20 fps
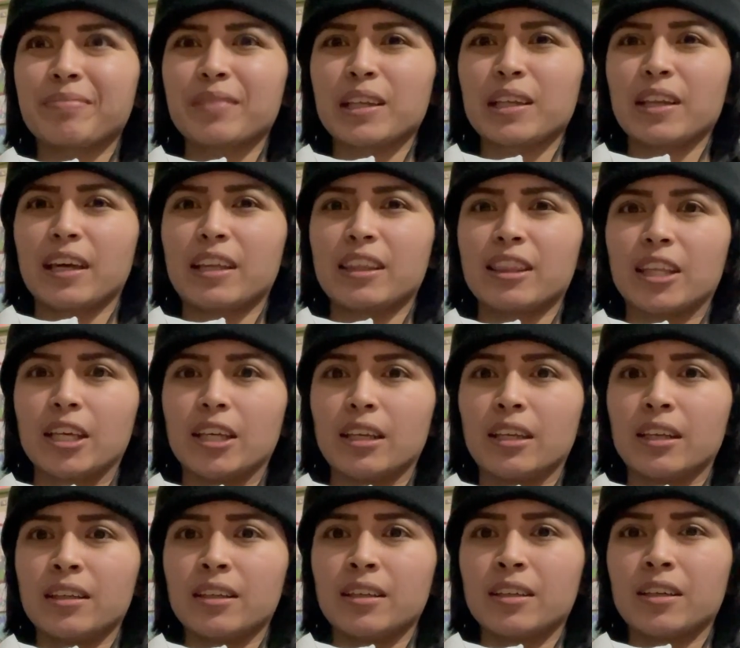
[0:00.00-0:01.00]
like
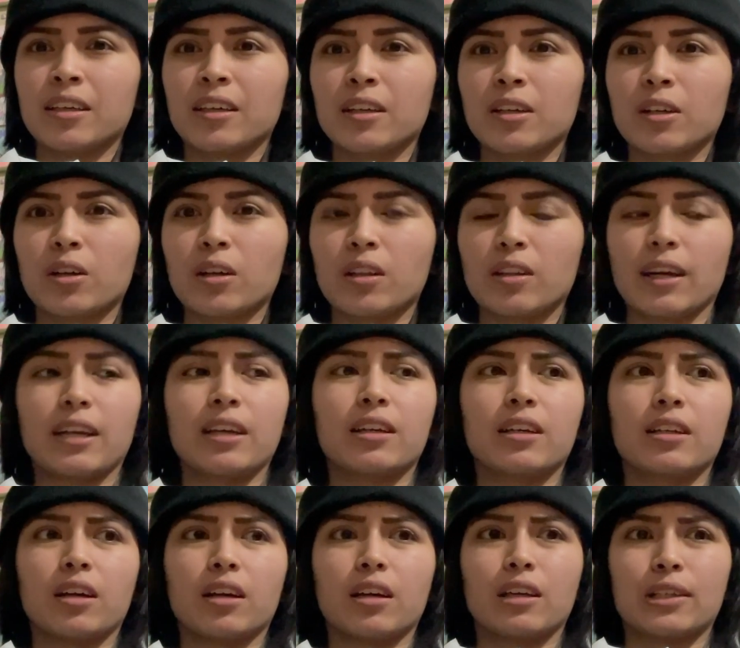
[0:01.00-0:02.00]
thin, like
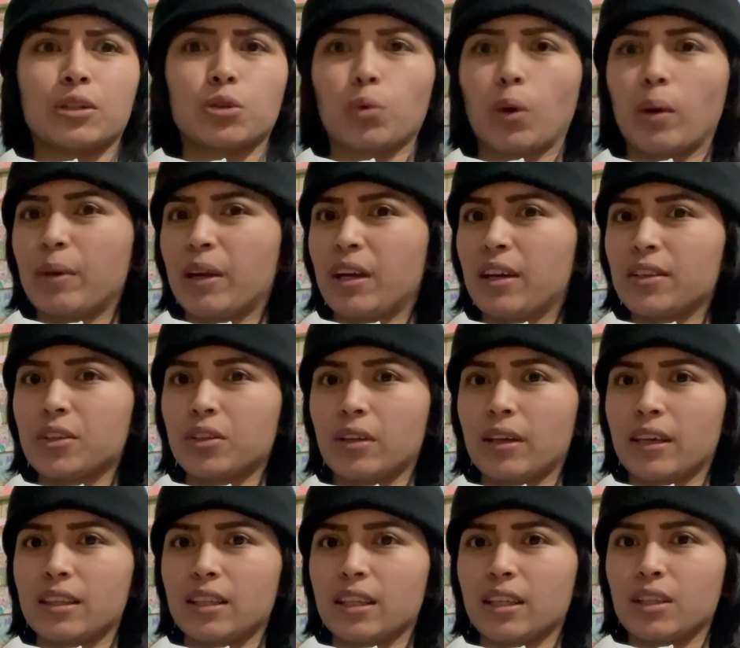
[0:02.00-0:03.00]
sweatpants or
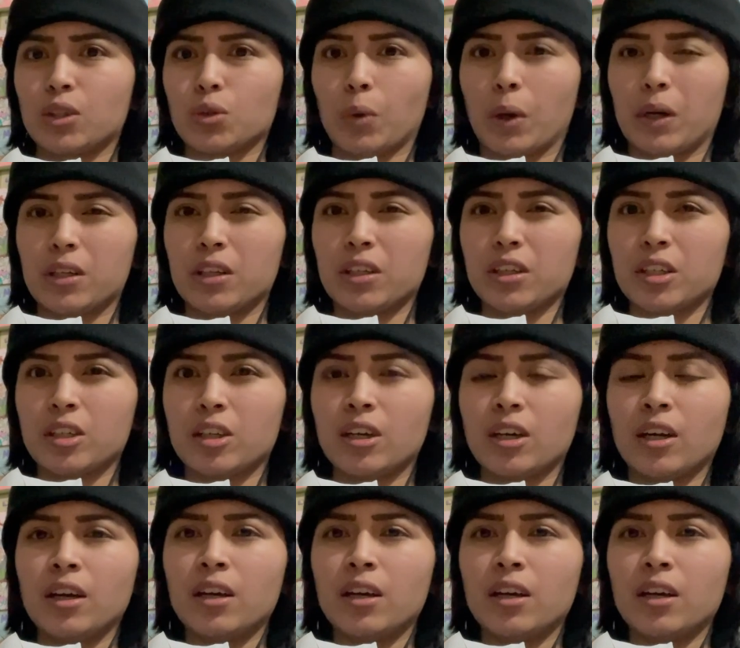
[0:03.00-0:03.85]
like thin sweaters.